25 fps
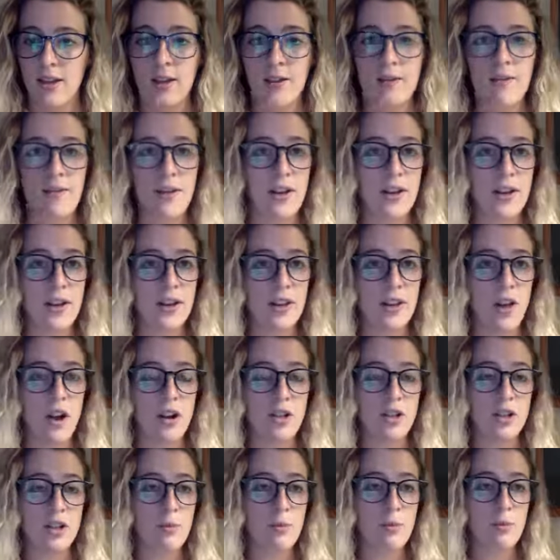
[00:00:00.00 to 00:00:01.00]
very
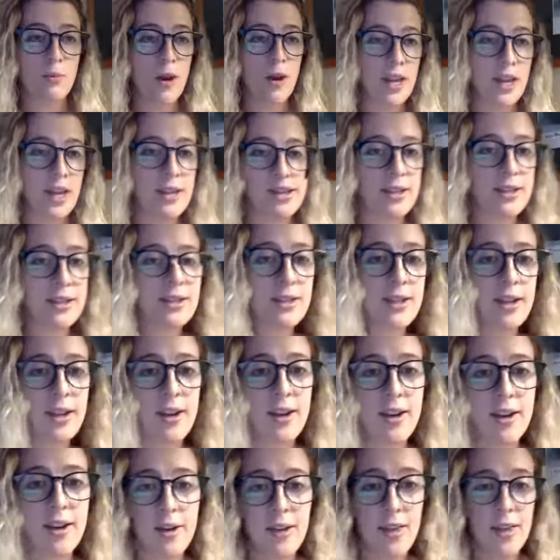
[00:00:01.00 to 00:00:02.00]
large market.
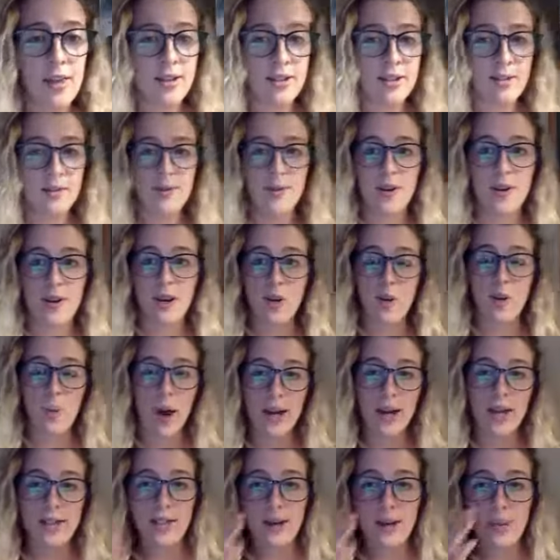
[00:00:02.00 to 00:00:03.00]
There's a very
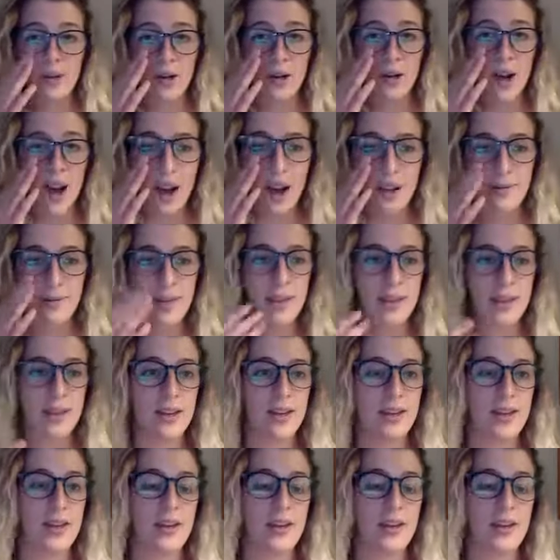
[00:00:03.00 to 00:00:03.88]
wide demographic.